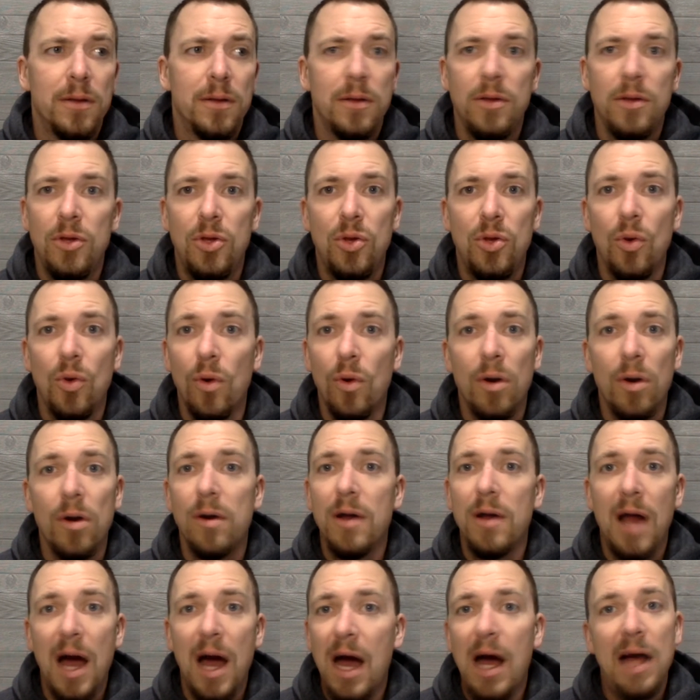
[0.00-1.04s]
You're
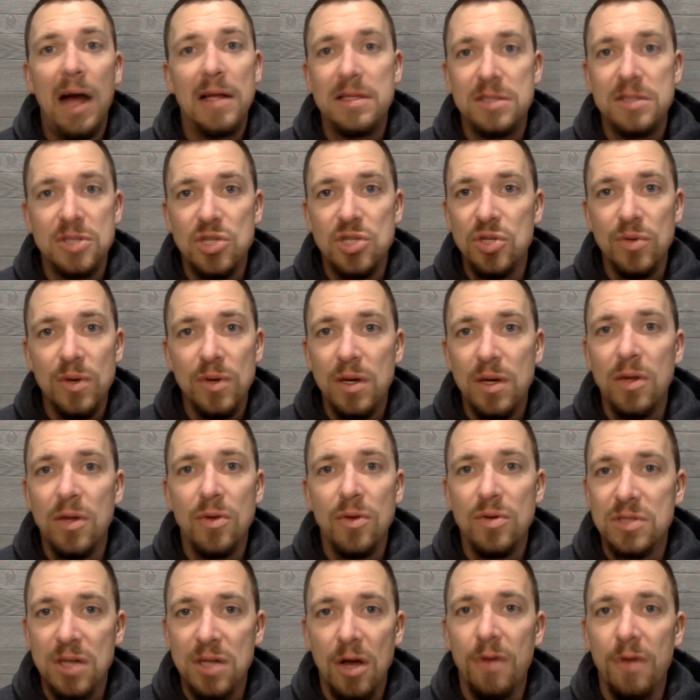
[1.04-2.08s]
not doing
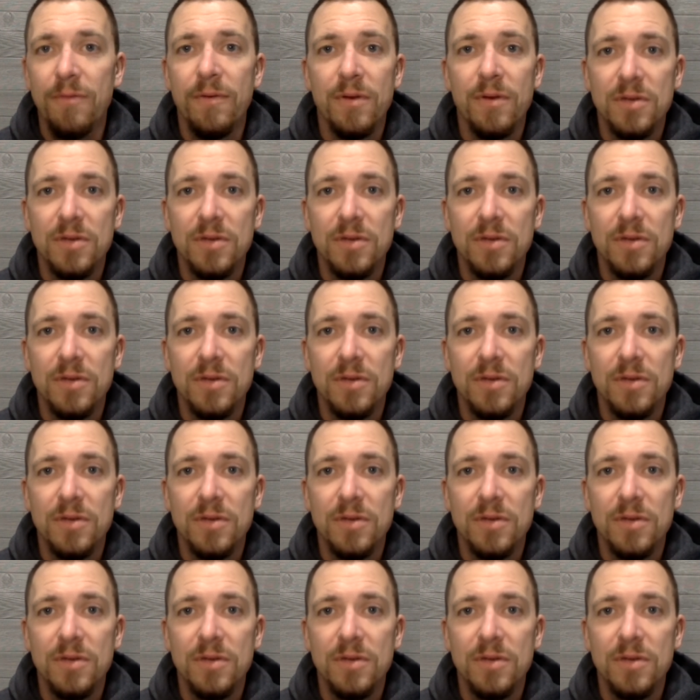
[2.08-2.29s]
yourself a